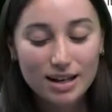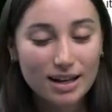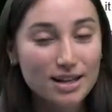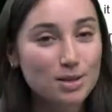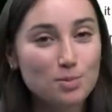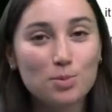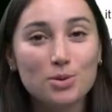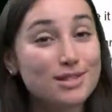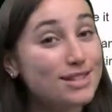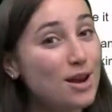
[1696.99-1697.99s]
and it
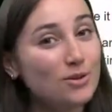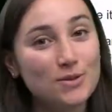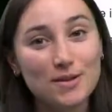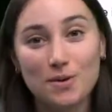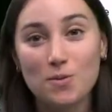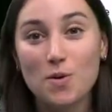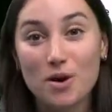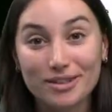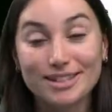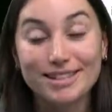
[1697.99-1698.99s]
puts everything
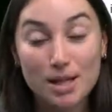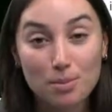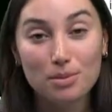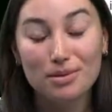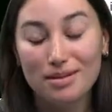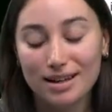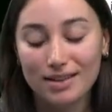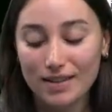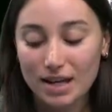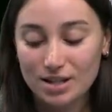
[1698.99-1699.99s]
very simple,
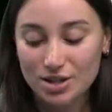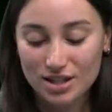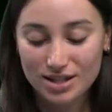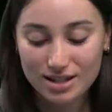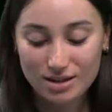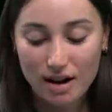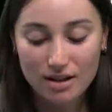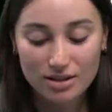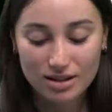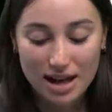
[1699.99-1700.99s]
and that's just
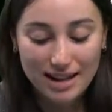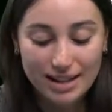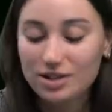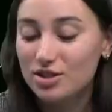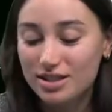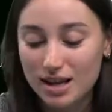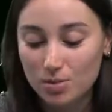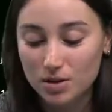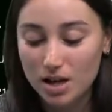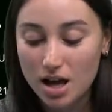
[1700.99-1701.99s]
that just
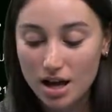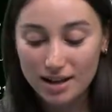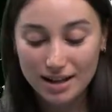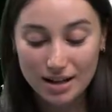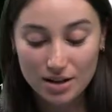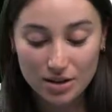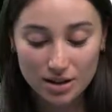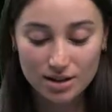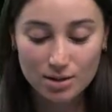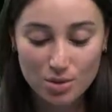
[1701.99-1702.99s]
helps. And I
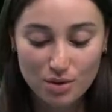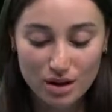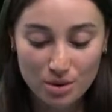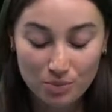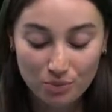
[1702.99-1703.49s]
think it's in